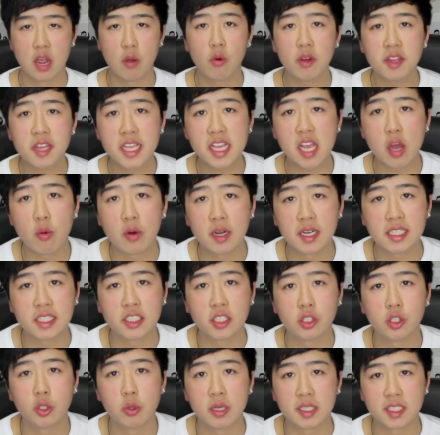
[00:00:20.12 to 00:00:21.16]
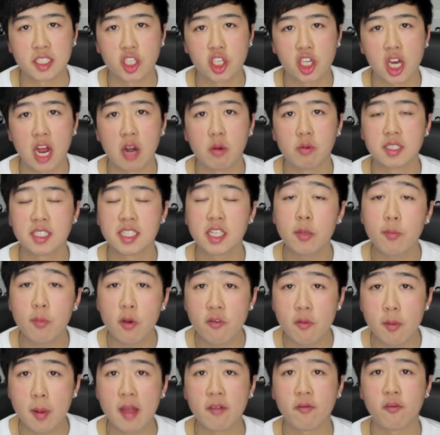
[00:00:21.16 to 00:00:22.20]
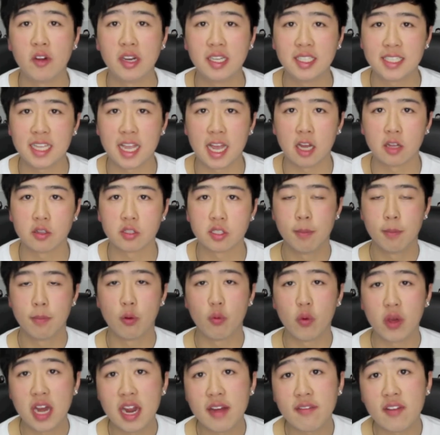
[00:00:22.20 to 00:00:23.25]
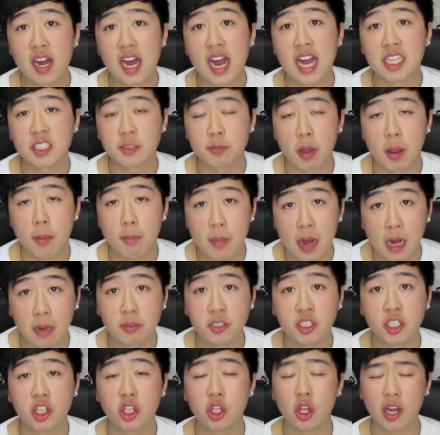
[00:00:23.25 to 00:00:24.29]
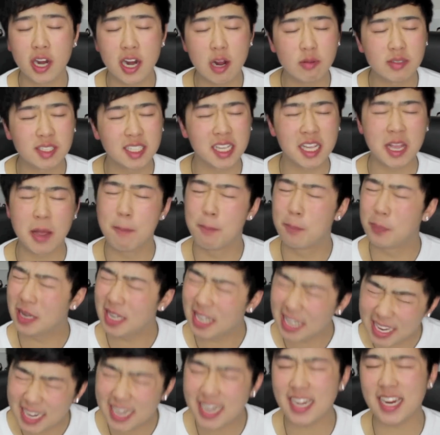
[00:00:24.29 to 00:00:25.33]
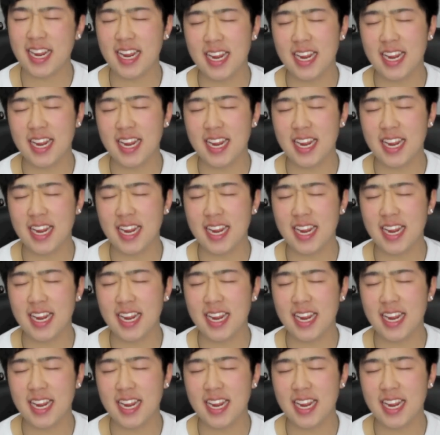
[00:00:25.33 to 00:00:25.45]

And one thing I wanted to do as a child was sleep over my friend's house. But whenever I asked my mum, she thought I was a complete